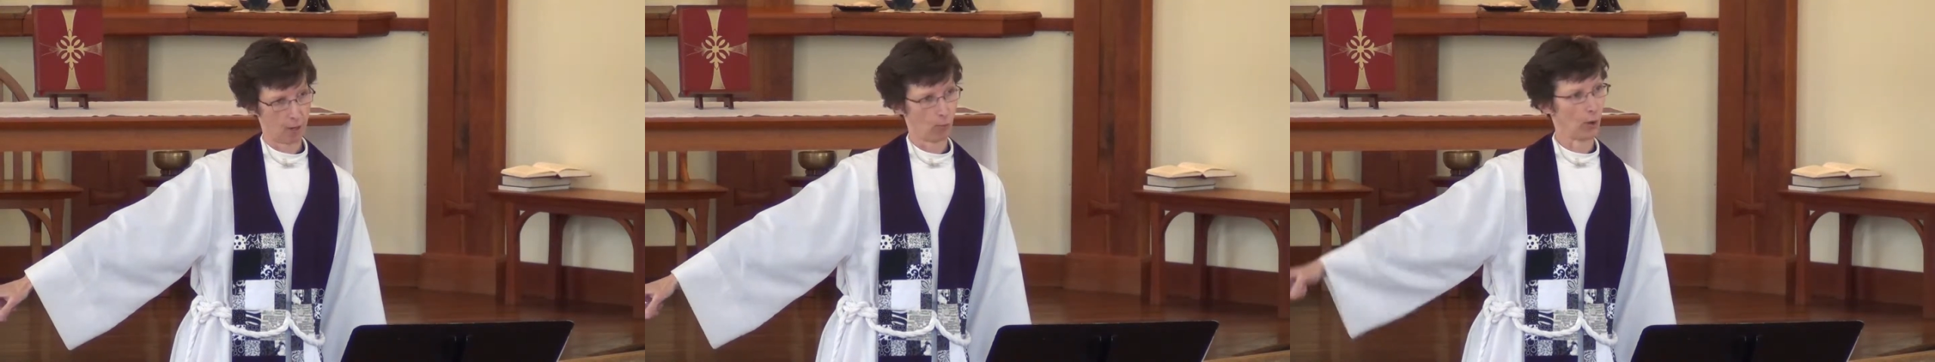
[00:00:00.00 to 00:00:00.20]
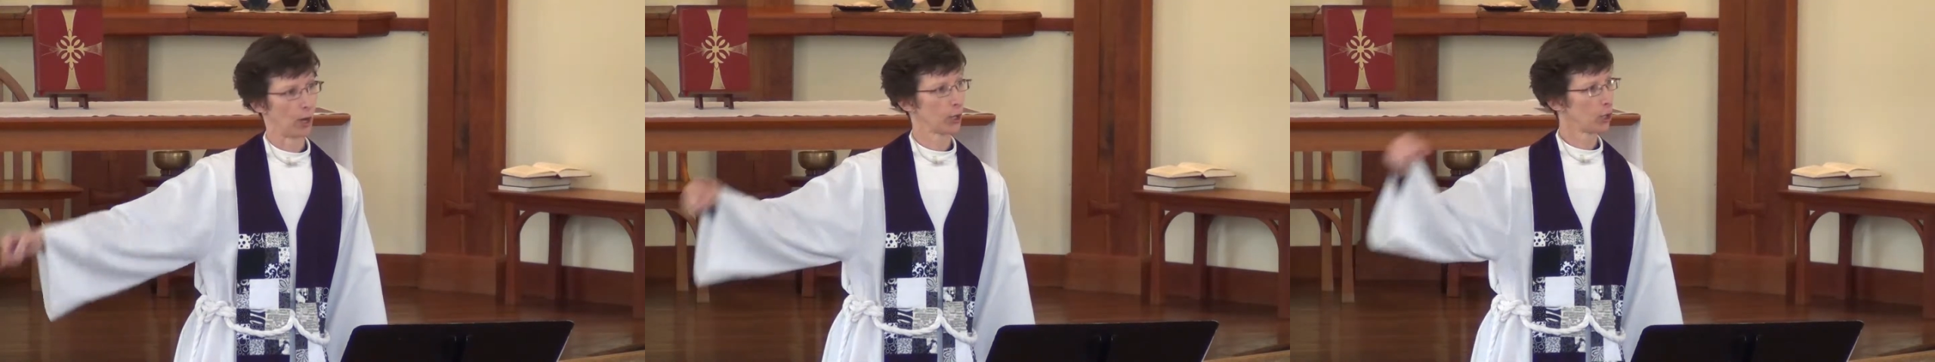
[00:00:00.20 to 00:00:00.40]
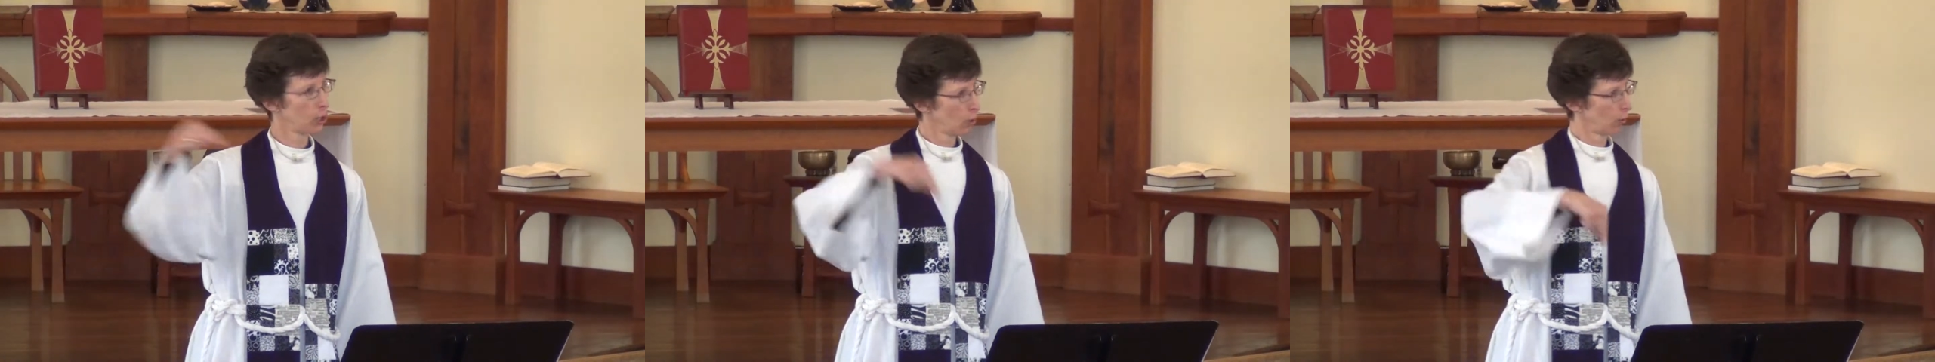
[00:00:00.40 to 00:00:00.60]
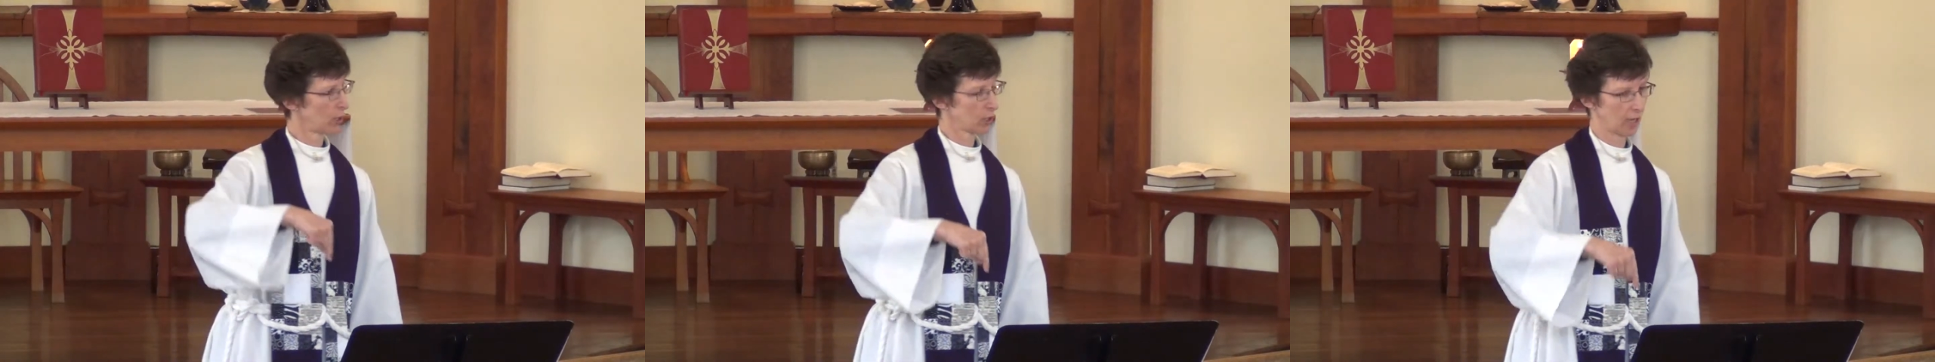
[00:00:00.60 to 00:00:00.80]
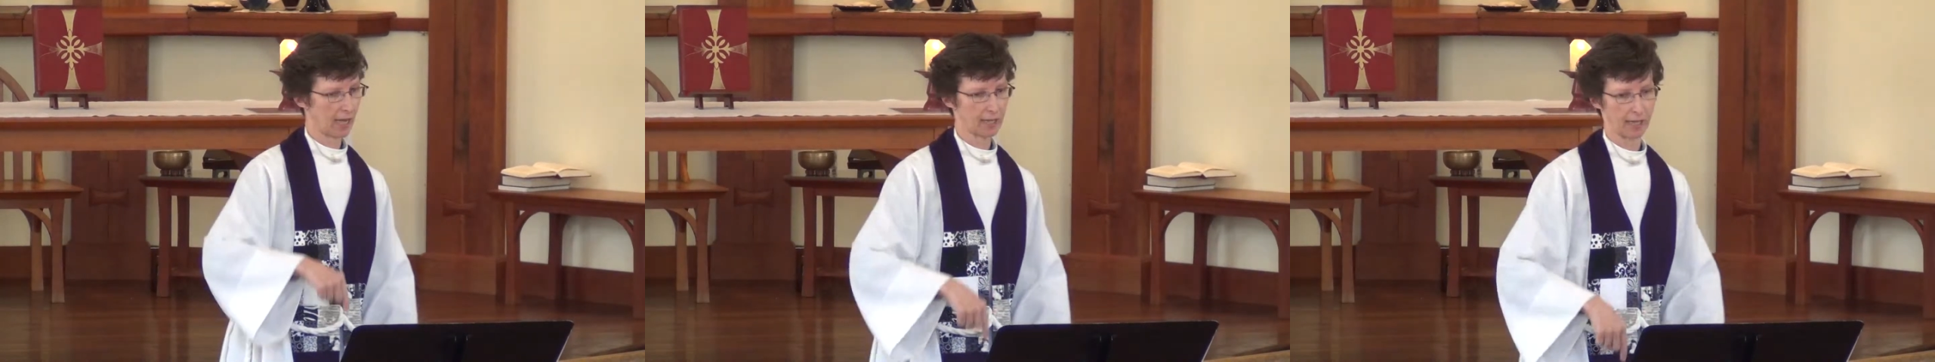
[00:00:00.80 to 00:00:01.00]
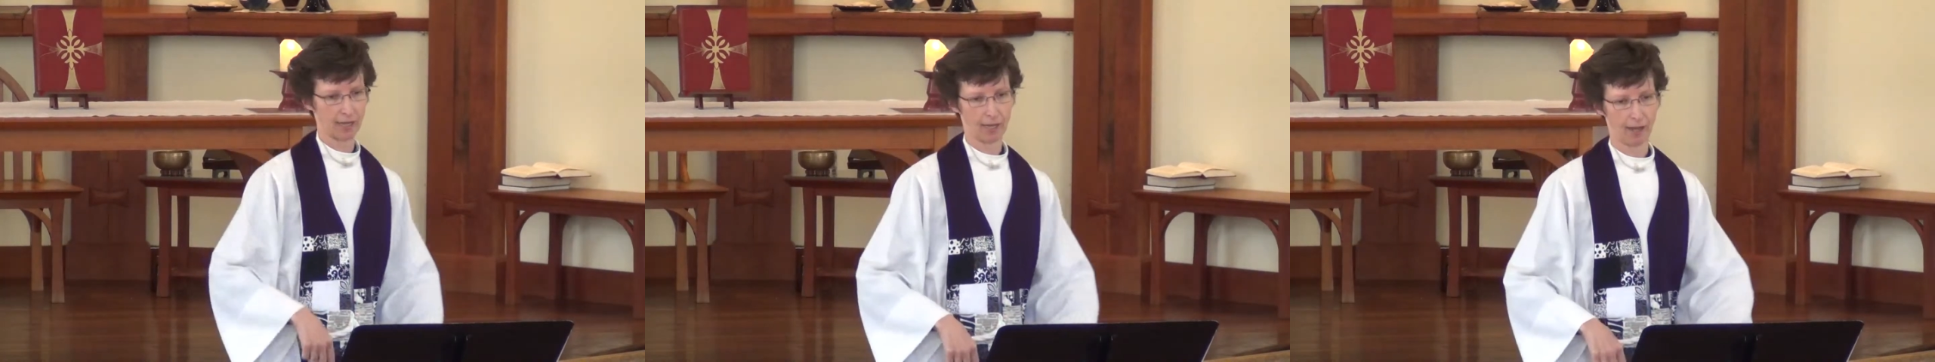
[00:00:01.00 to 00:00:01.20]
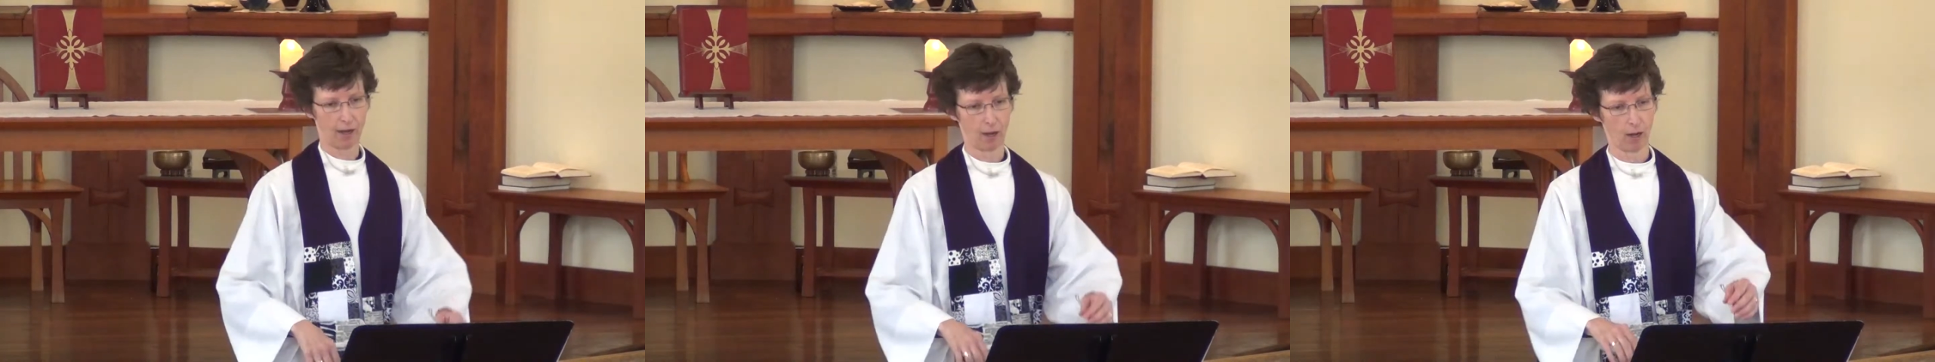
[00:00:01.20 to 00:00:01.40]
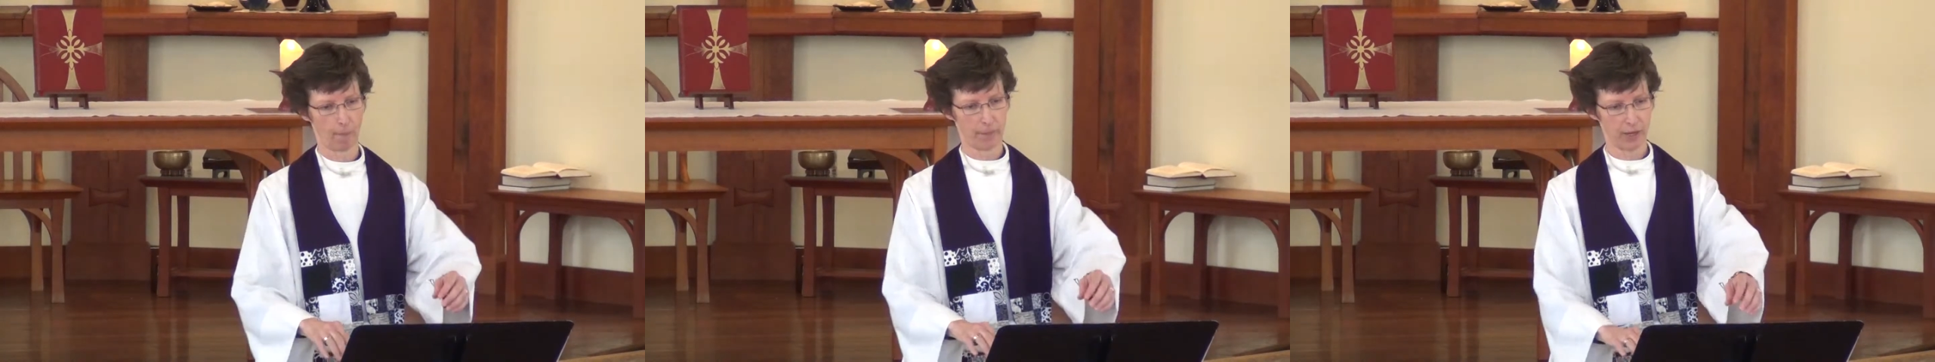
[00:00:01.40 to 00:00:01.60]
while you were taking care of